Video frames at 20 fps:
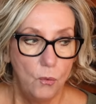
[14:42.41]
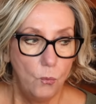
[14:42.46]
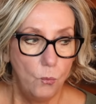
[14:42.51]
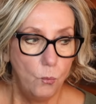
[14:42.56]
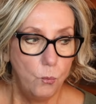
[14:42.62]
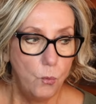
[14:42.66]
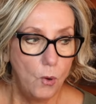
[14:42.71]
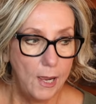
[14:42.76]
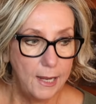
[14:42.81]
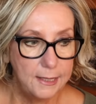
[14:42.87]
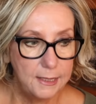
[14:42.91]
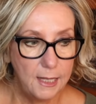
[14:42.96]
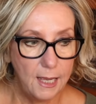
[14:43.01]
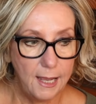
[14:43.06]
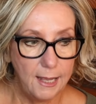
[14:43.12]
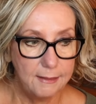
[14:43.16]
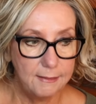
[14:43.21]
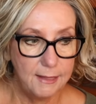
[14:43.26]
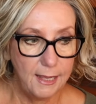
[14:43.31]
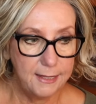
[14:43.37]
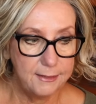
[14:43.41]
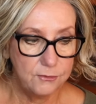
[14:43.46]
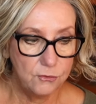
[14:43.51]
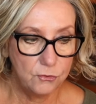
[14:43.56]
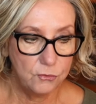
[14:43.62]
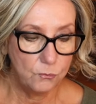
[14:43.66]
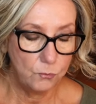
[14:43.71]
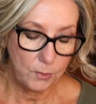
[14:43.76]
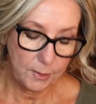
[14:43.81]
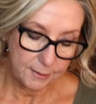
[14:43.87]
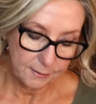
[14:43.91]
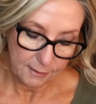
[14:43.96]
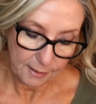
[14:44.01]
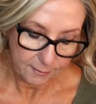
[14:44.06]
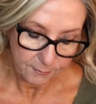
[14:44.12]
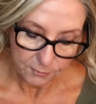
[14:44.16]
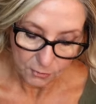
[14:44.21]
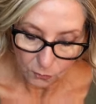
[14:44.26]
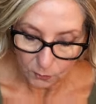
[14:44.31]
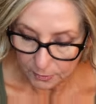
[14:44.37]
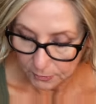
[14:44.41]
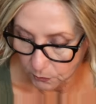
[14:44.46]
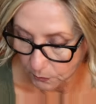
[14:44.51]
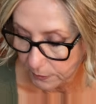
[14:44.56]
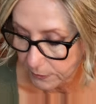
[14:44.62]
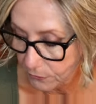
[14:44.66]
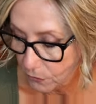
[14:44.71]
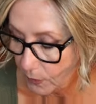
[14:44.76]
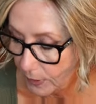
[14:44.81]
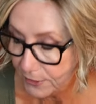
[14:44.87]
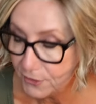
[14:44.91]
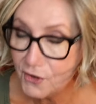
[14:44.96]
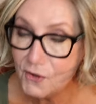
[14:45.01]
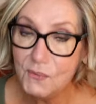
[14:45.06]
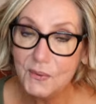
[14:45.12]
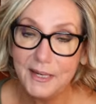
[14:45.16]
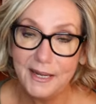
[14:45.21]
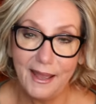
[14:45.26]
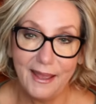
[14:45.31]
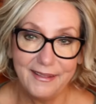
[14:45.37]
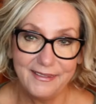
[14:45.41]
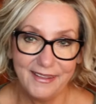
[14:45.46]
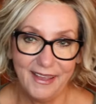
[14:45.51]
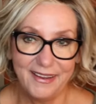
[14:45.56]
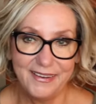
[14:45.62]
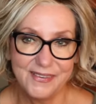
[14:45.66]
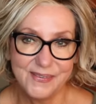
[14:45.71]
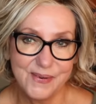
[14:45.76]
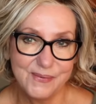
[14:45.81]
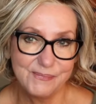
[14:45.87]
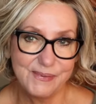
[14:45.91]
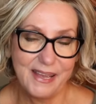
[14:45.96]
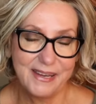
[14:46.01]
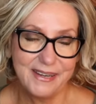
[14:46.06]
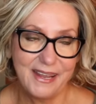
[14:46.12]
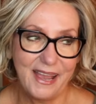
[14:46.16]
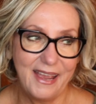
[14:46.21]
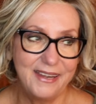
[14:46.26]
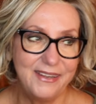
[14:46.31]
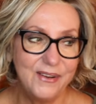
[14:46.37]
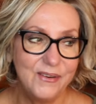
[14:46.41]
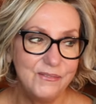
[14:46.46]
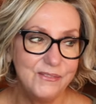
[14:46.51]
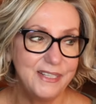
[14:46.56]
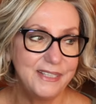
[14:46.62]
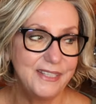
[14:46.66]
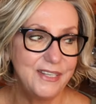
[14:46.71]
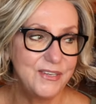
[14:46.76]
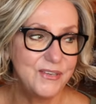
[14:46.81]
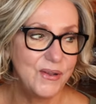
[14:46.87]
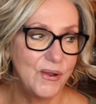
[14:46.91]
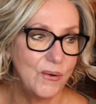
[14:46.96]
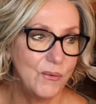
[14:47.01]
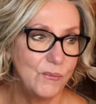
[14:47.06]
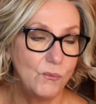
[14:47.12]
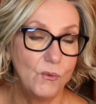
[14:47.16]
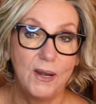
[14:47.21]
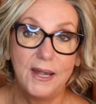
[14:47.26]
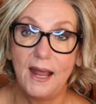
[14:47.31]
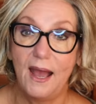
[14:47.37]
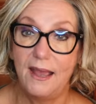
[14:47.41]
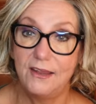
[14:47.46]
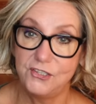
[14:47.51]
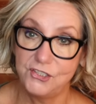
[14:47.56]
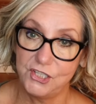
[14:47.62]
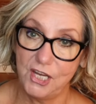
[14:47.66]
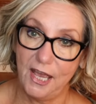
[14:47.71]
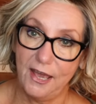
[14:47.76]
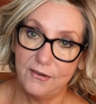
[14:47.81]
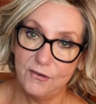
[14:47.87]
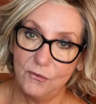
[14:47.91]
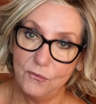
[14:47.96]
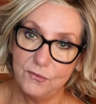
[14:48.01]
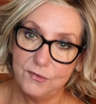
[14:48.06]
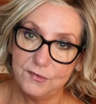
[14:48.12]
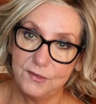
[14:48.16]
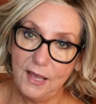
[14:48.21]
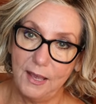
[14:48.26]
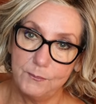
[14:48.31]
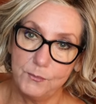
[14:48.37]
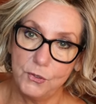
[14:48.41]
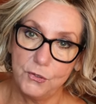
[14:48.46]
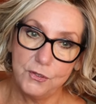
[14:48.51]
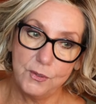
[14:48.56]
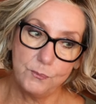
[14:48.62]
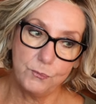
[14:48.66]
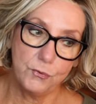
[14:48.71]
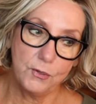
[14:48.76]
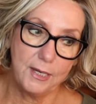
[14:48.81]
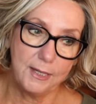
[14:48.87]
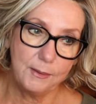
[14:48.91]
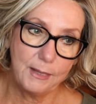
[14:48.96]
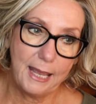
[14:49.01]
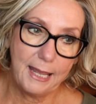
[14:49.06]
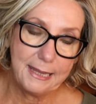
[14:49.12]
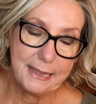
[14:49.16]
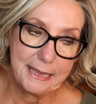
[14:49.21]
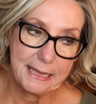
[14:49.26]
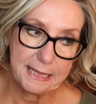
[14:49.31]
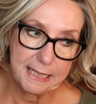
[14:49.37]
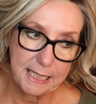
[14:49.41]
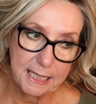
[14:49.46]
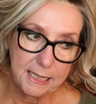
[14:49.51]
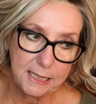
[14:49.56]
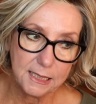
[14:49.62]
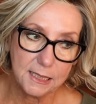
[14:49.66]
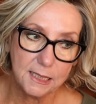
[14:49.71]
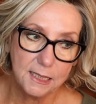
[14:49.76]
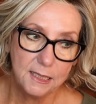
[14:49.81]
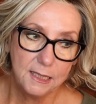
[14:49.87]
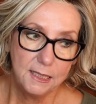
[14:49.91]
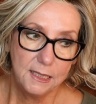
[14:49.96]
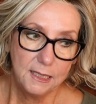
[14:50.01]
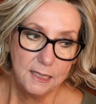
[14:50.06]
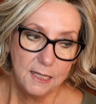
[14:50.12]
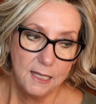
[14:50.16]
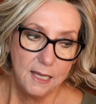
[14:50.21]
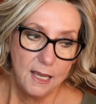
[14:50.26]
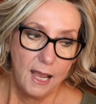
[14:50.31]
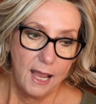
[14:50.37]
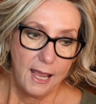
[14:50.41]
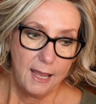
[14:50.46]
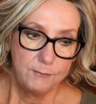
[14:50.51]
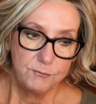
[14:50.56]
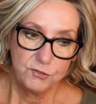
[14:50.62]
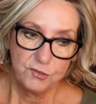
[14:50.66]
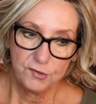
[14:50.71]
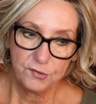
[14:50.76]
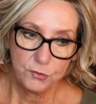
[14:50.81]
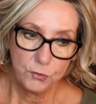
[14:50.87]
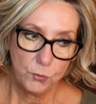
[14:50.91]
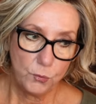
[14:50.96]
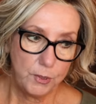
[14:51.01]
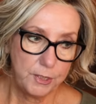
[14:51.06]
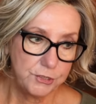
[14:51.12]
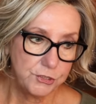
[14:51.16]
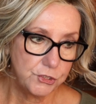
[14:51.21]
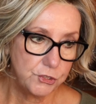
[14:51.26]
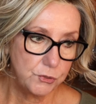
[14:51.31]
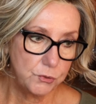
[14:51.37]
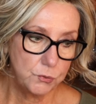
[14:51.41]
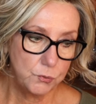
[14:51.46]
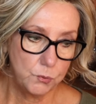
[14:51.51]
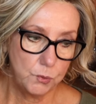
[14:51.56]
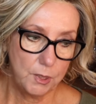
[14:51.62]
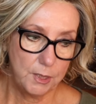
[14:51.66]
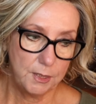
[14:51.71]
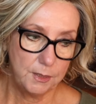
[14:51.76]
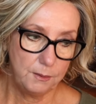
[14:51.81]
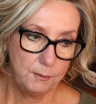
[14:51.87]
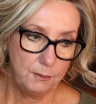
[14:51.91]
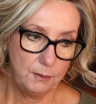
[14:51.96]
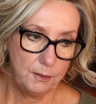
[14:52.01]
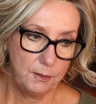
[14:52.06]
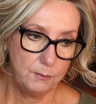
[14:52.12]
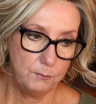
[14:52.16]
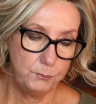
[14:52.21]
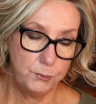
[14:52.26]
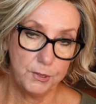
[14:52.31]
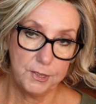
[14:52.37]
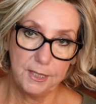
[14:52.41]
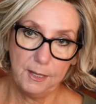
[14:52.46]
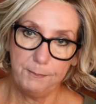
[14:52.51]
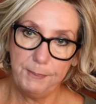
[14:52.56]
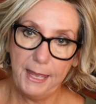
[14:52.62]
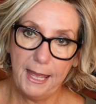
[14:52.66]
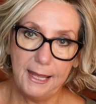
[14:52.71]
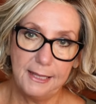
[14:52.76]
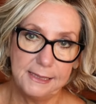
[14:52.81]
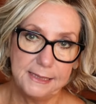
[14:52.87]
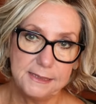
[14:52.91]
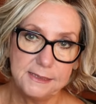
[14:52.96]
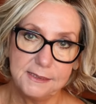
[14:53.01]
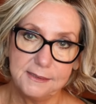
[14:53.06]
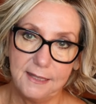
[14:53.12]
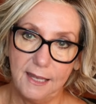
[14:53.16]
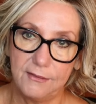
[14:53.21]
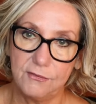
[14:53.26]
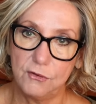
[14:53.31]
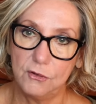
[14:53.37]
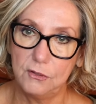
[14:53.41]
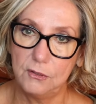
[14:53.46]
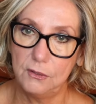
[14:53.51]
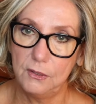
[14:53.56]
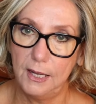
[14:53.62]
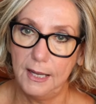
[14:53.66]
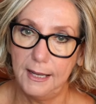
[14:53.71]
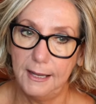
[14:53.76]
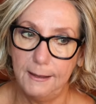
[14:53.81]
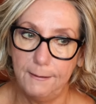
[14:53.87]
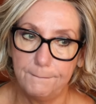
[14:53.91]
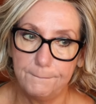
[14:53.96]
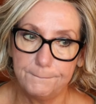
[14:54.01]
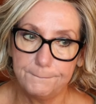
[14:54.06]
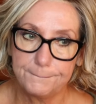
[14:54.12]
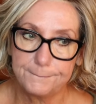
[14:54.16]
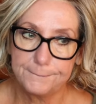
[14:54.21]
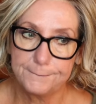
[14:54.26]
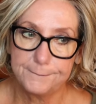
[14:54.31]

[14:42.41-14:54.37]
what eyeliner, what I know, I know, no, I know what eyeliner, but I don't really know what eyeshadows I'm going to bring. I think I'm just going to put a palette together, um,